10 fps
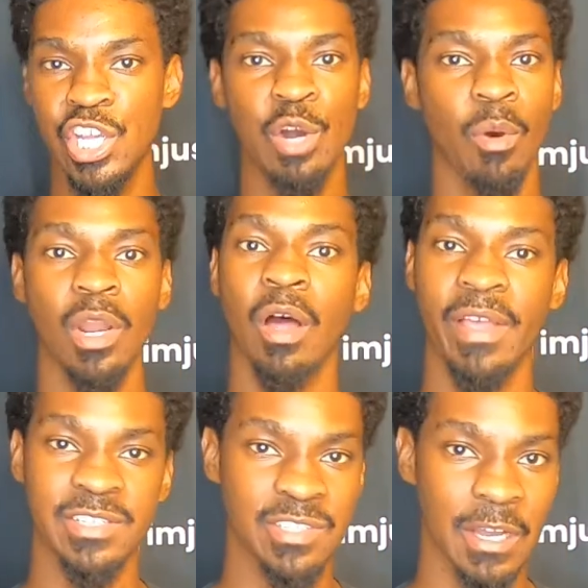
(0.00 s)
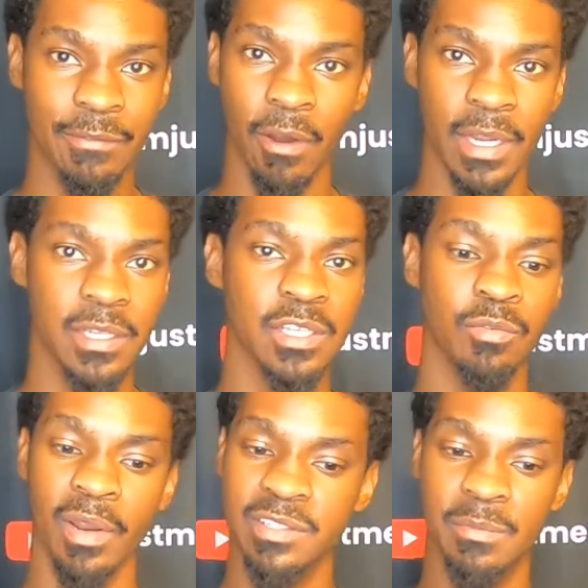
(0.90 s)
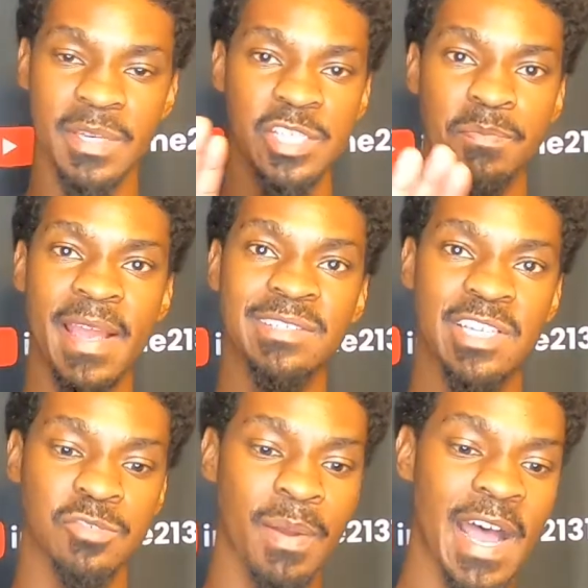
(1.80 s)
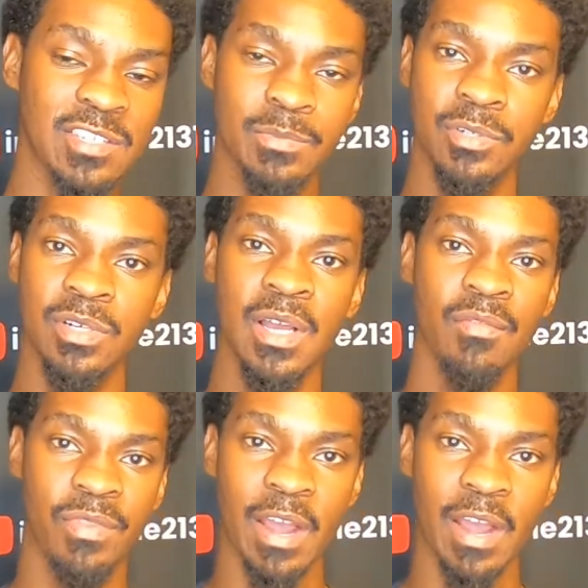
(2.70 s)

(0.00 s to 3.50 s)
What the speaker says: you don't want all that stuff on it. You want it to be as basic as possible.